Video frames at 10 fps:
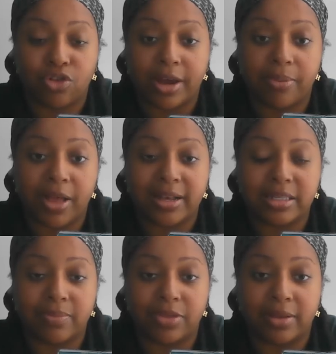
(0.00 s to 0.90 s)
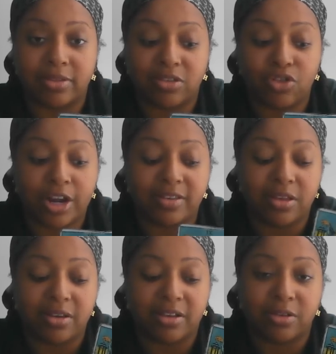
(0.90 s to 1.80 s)
trying to plot something, trying to see
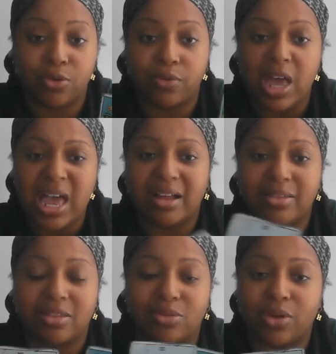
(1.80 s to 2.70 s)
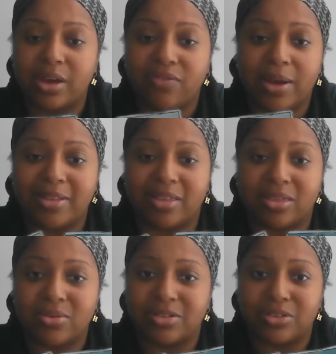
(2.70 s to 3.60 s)
the next move, and it's clarified by the
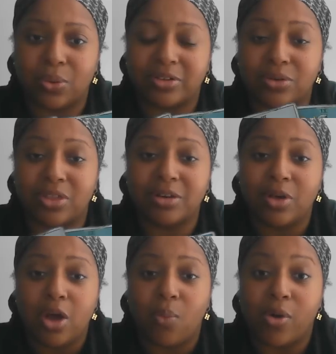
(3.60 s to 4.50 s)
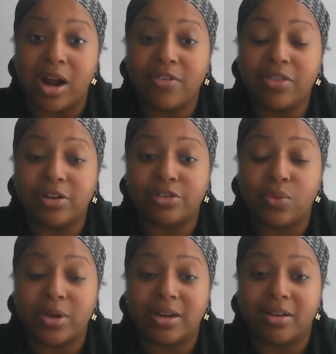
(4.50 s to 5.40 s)
Three of Swords. So they're whatever they're
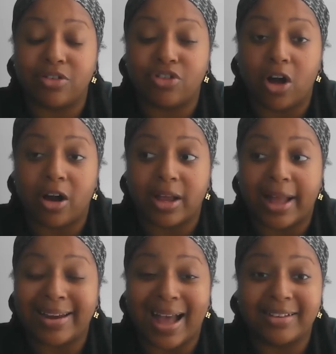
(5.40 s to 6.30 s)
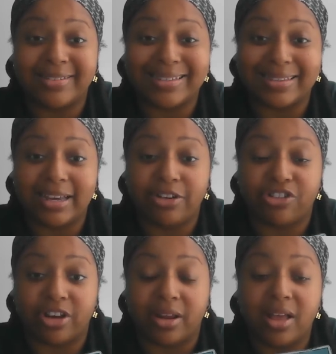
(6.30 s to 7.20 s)
doing in the dark in
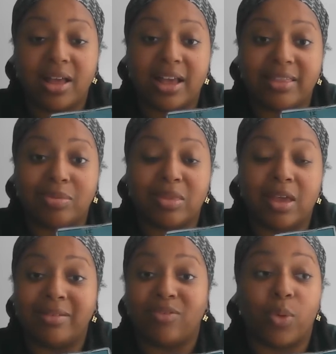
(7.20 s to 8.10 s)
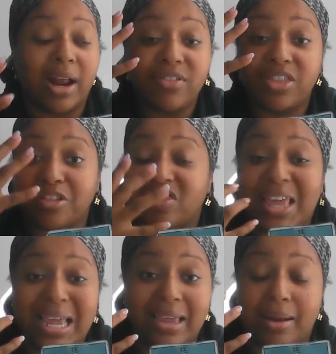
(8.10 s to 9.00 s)
isolation, whatever they're
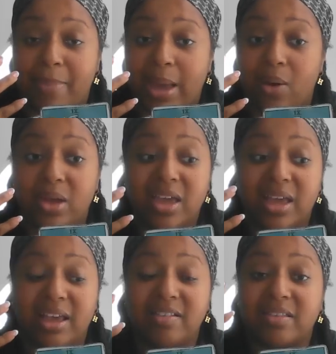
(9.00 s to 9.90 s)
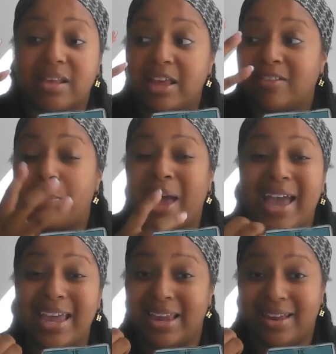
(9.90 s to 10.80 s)
thinking about, it's it's
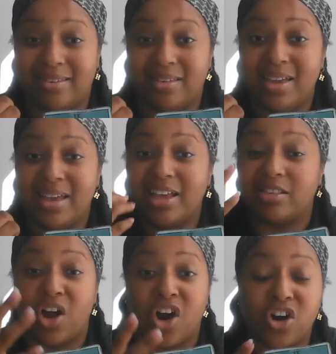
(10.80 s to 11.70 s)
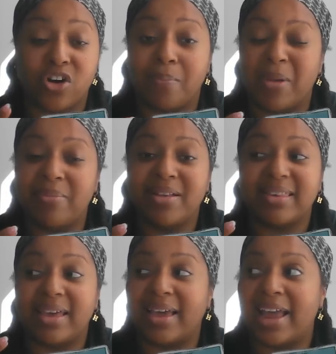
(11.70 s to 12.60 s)
pain, it's hurt. Maybe
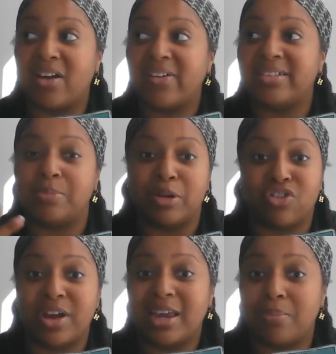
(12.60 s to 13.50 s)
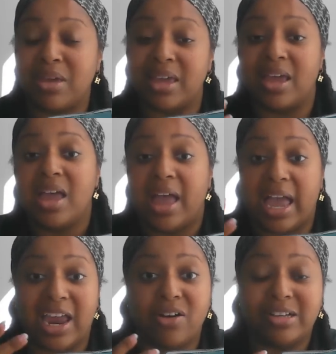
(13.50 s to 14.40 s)
it's like Aries betrayed me.
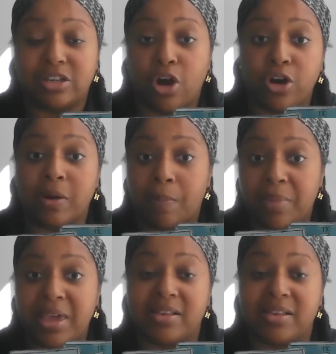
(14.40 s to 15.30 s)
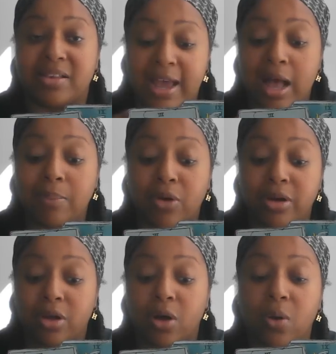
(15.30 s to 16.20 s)
Aries hurt me. So now I'm going
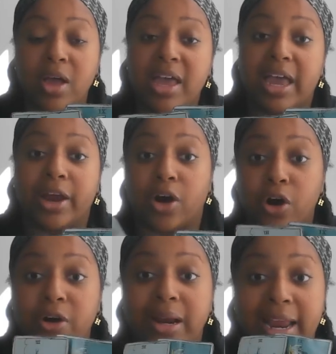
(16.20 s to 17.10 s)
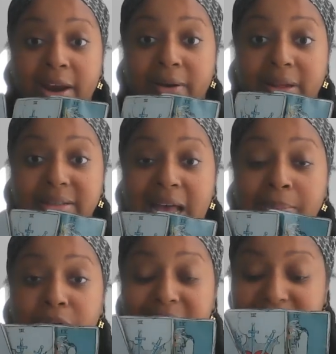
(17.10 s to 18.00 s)
to go and hurt Aries.
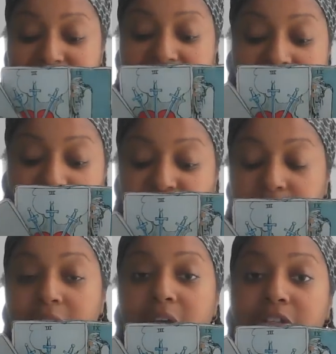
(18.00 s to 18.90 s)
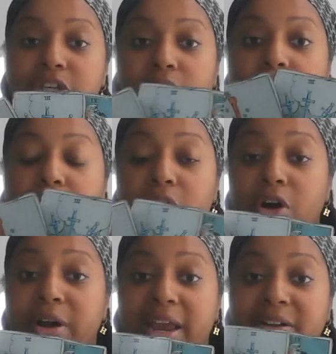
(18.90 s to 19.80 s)
I'm going to take action to go
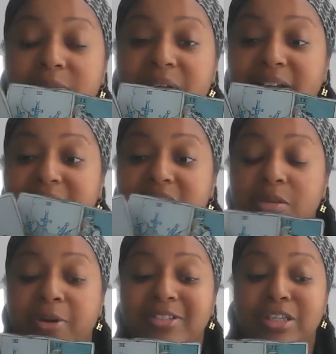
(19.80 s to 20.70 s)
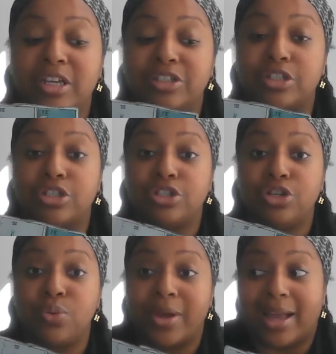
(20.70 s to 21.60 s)
hurt Aries because this person is
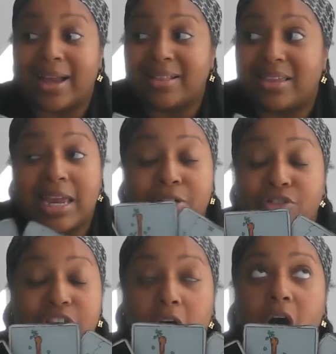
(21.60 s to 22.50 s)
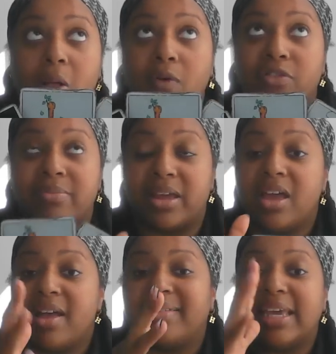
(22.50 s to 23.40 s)
stewing. I got the energy all over me.
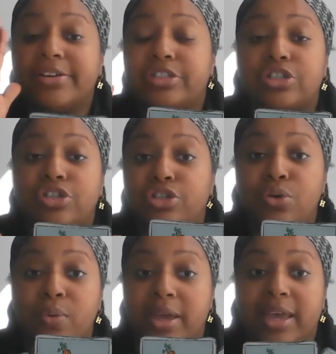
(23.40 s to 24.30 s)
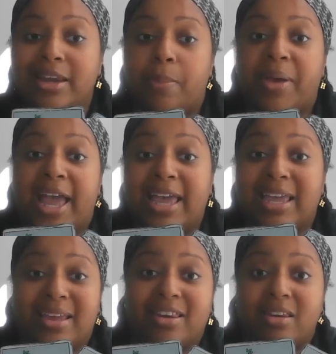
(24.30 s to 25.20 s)
They're stewing in
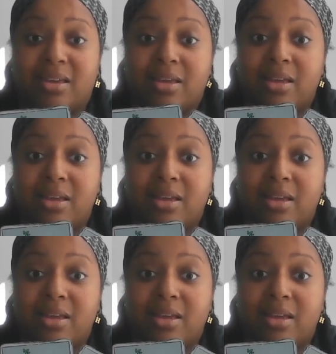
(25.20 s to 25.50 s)
pain